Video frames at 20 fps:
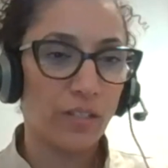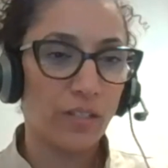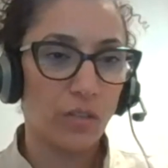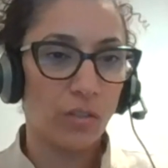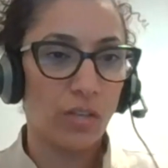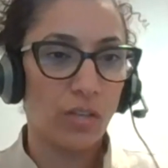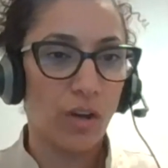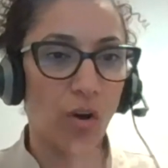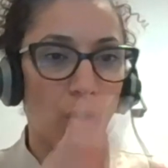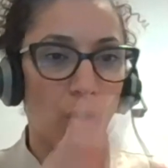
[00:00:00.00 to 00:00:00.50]
so
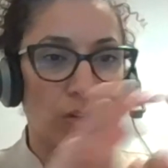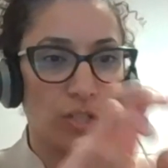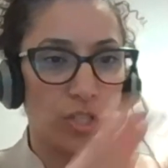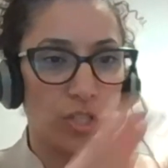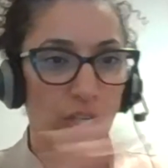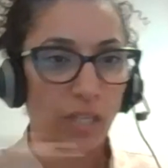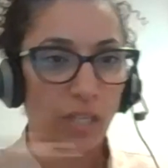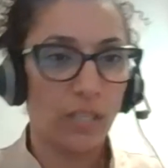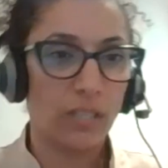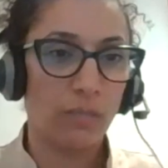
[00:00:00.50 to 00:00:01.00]
the whole
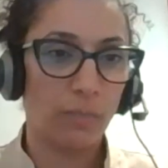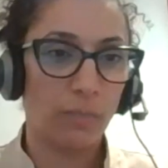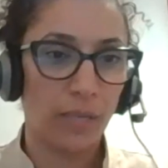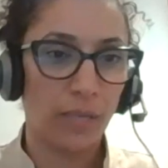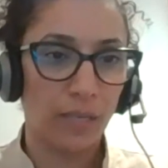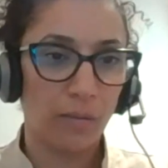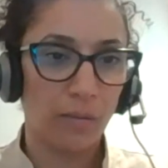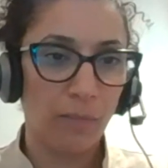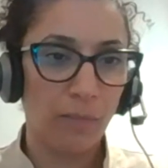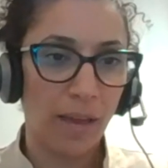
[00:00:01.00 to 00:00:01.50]
gene is
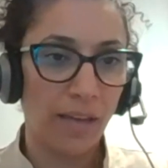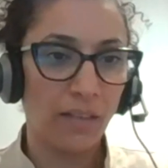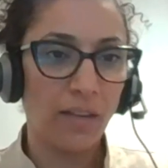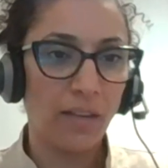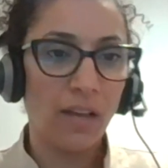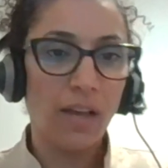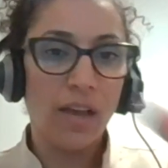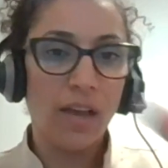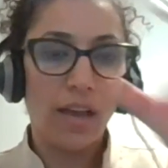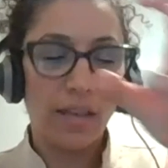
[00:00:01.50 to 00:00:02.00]
being
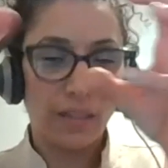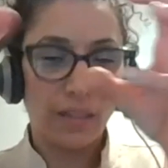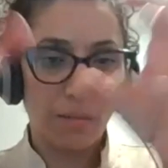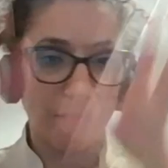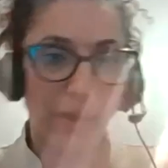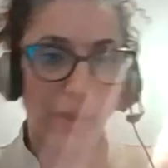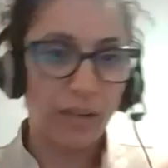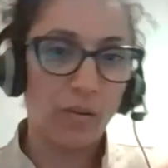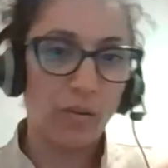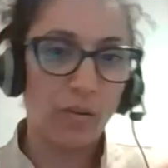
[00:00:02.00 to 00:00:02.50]
made and the
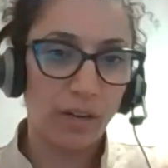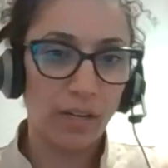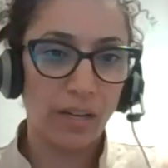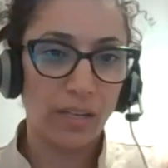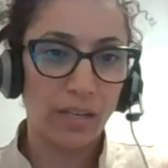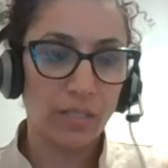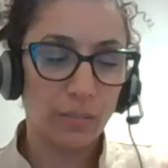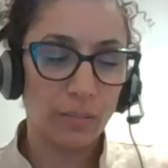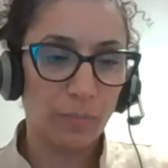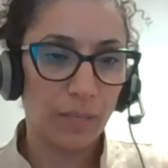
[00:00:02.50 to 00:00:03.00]
microRNA
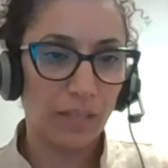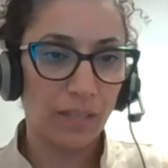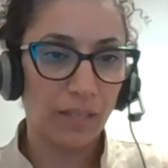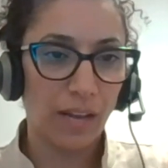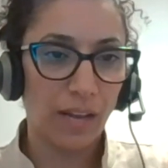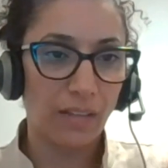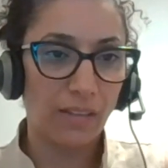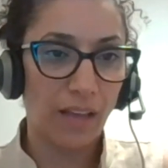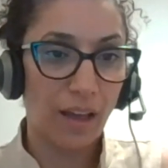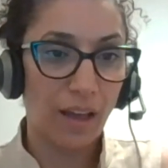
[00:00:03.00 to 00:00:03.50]
is being
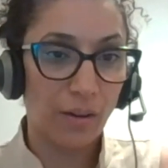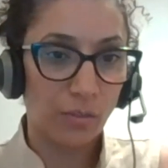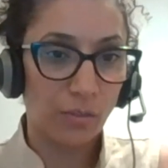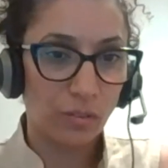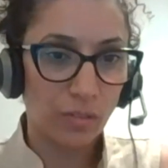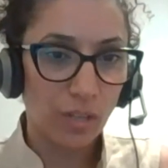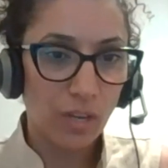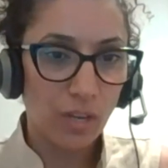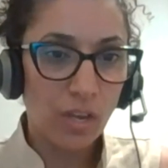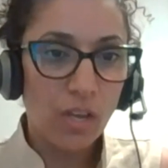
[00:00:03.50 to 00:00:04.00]
cut out.